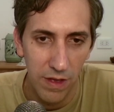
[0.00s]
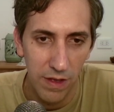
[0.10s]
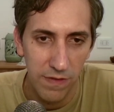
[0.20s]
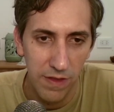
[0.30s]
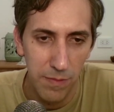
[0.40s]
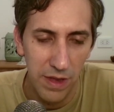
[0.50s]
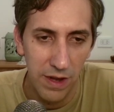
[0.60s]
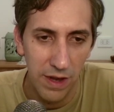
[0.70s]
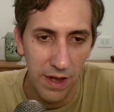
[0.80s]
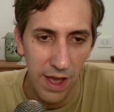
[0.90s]

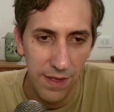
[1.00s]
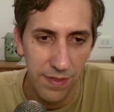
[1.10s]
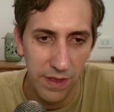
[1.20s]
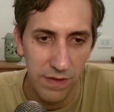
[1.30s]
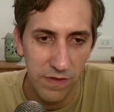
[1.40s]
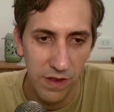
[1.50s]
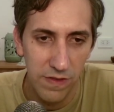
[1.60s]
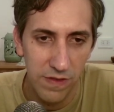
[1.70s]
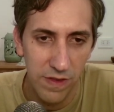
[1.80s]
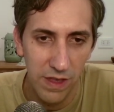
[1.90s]
seemingly nothing.
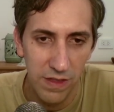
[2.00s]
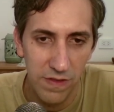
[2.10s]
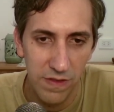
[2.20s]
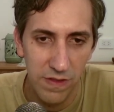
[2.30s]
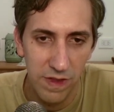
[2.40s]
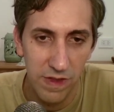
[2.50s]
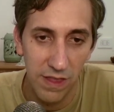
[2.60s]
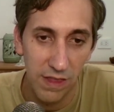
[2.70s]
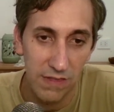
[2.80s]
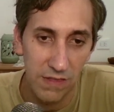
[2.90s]
G6, d
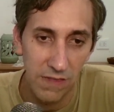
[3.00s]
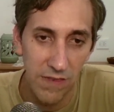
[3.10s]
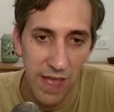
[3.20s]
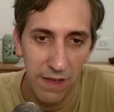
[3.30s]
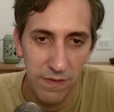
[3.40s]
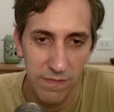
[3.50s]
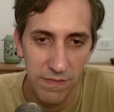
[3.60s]
takes e5.